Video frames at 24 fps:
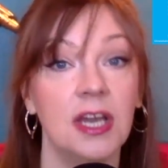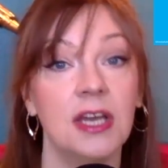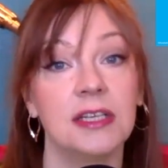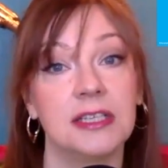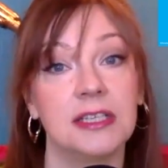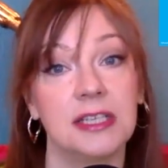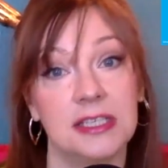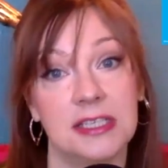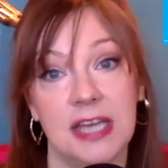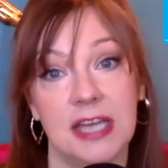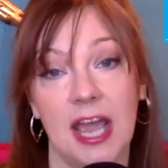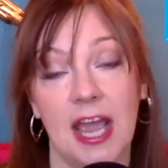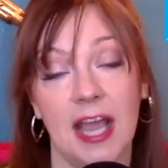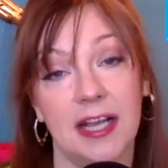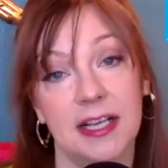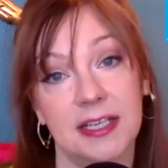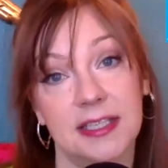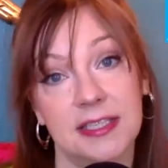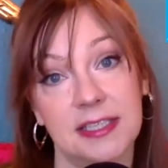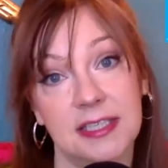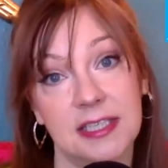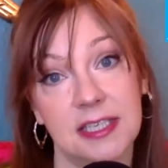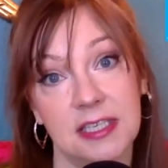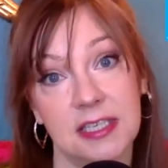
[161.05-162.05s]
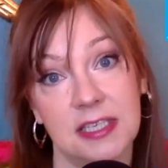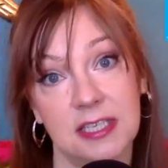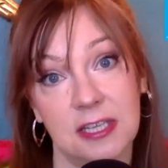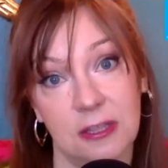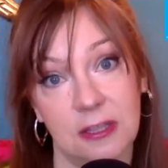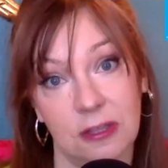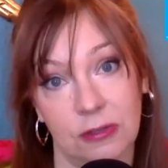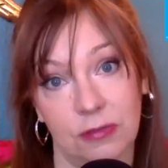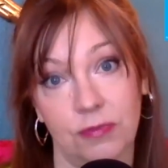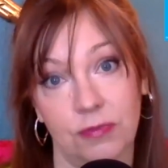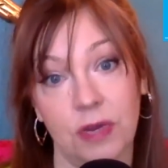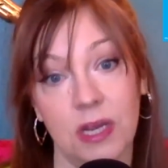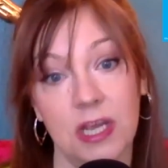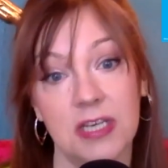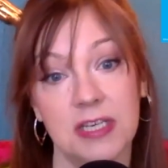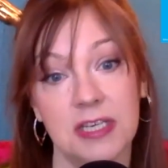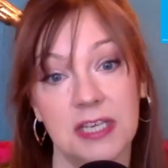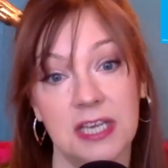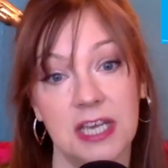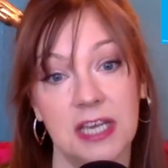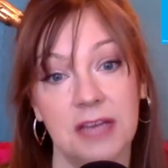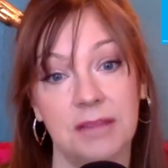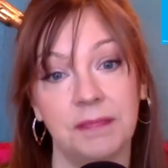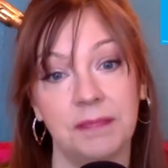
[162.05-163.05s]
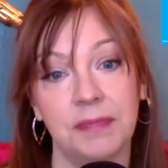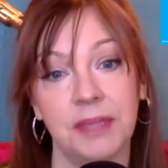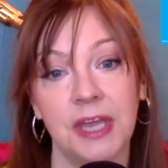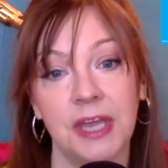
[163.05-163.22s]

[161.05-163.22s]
to text to 3D.